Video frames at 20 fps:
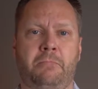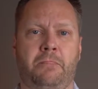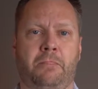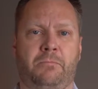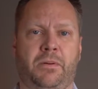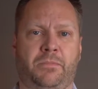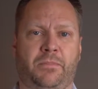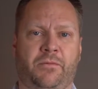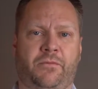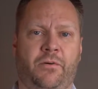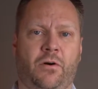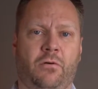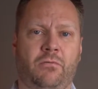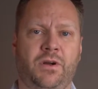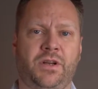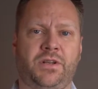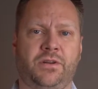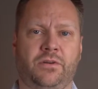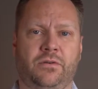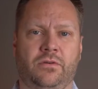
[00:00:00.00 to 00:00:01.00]
But before we
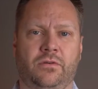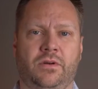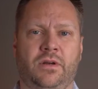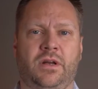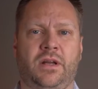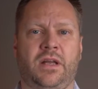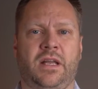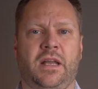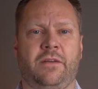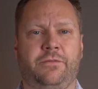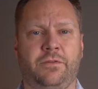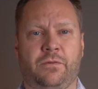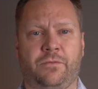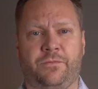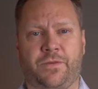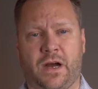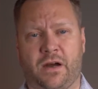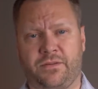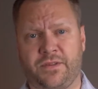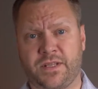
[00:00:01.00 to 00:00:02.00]
do, if you
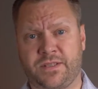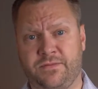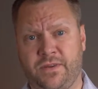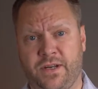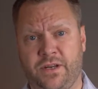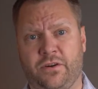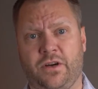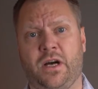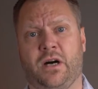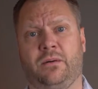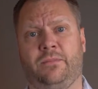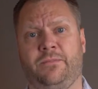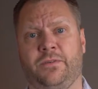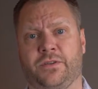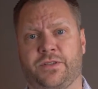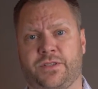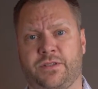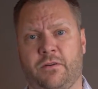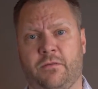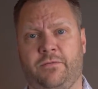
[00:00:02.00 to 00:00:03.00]
found this video helpful
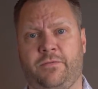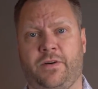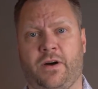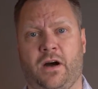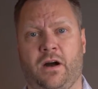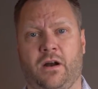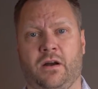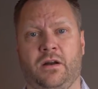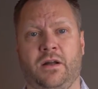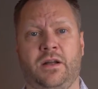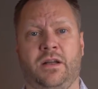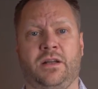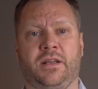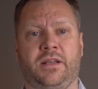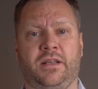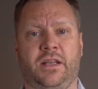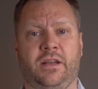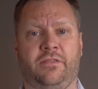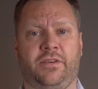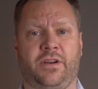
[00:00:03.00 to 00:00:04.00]
so far,
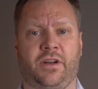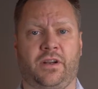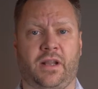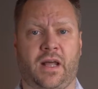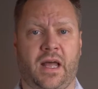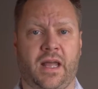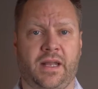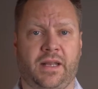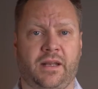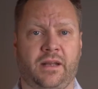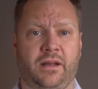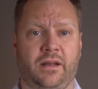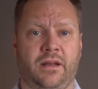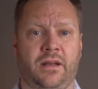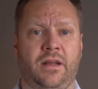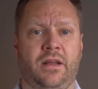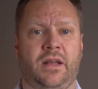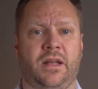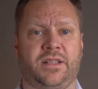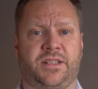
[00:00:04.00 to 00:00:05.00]
give it a like
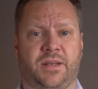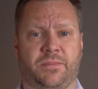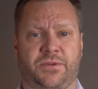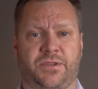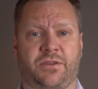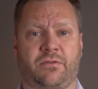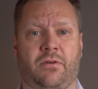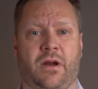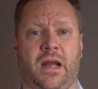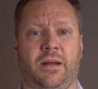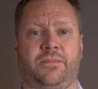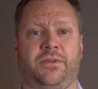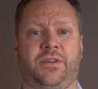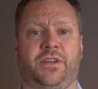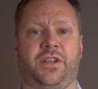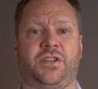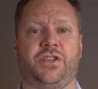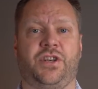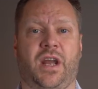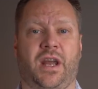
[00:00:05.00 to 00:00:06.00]
and subscribe to
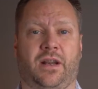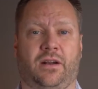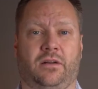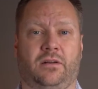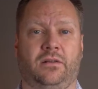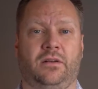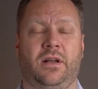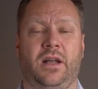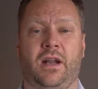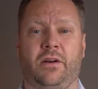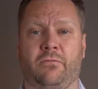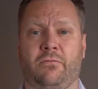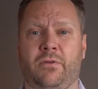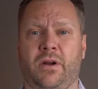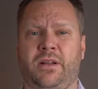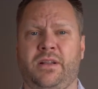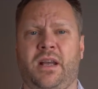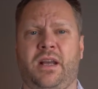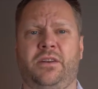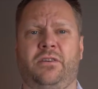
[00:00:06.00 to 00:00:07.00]
the channel. And
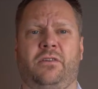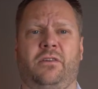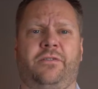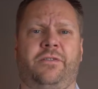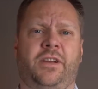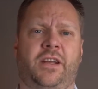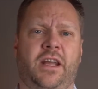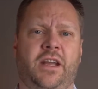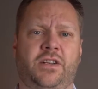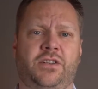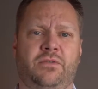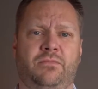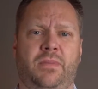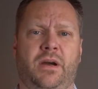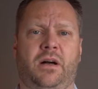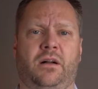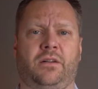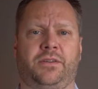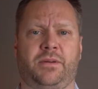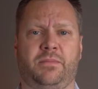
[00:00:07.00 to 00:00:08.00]
ring that notification
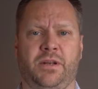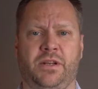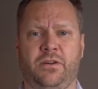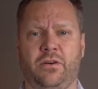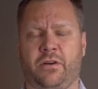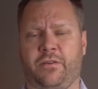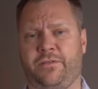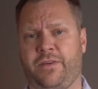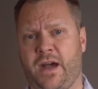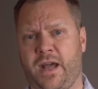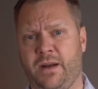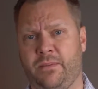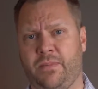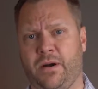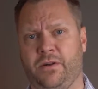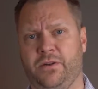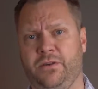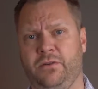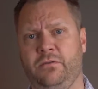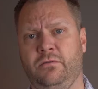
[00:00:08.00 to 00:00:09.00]
bell to be notified
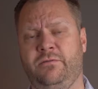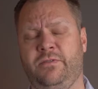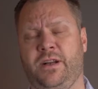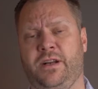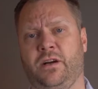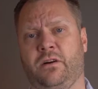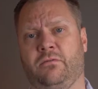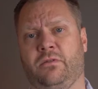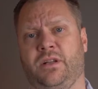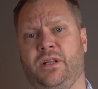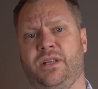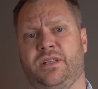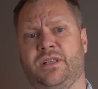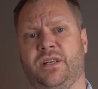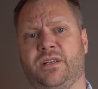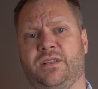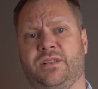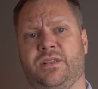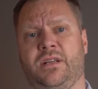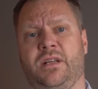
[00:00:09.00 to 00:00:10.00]
about new video
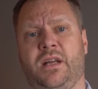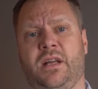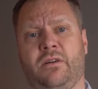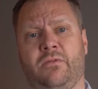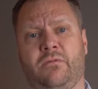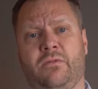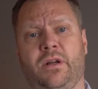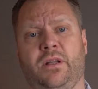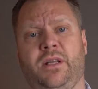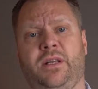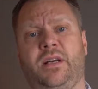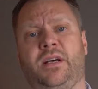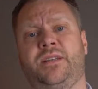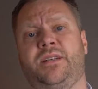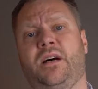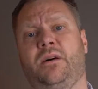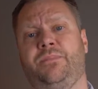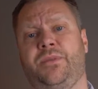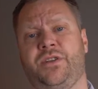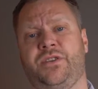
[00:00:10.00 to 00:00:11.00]
releases. It really does
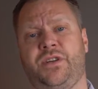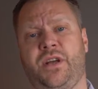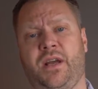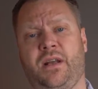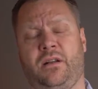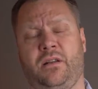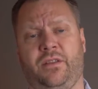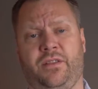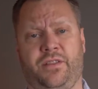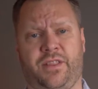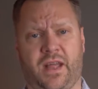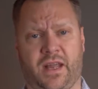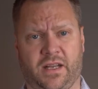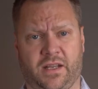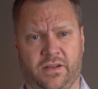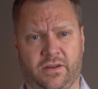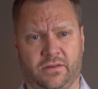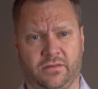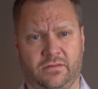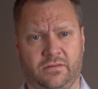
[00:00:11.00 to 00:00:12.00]
help the channel,
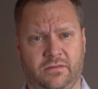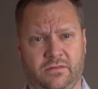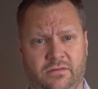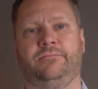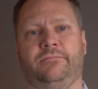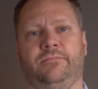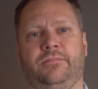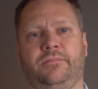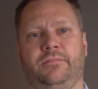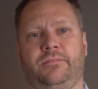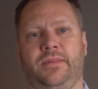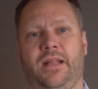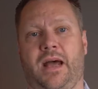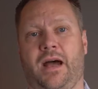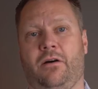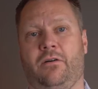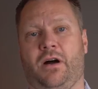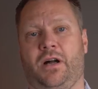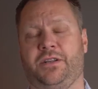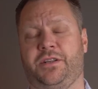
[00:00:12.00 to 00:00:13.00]
thank you.
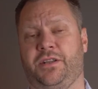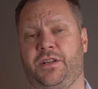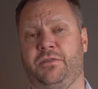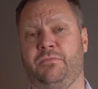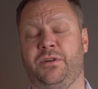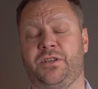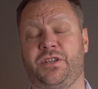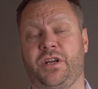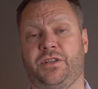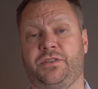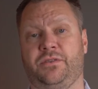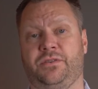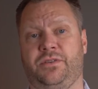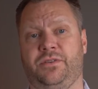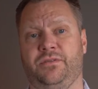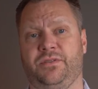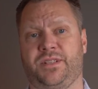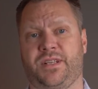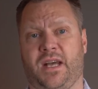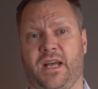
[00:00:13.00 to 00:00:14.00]
Now onto the Magento
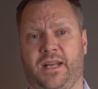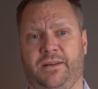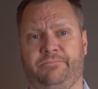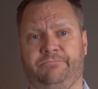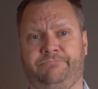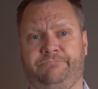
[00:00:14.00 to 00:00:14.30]
2 side.